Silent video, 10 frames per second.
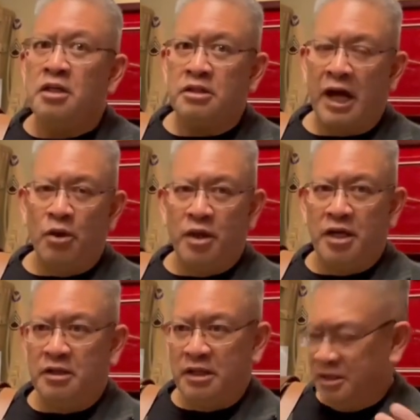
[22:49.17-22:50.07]
That
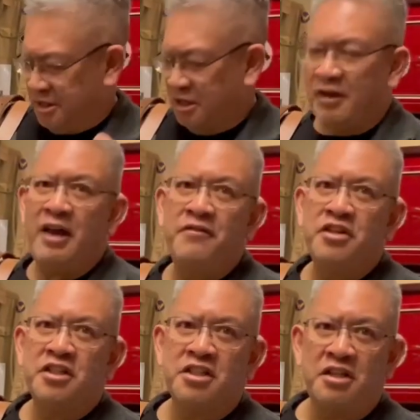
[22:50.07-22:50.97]
way, instead of having
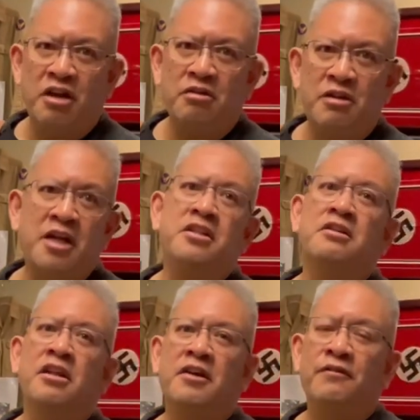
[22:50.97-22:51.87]
just a standard
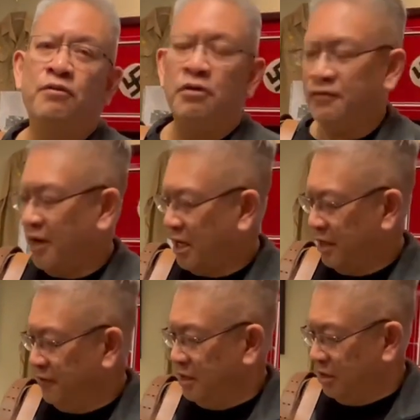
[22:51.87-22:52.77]
1911-45,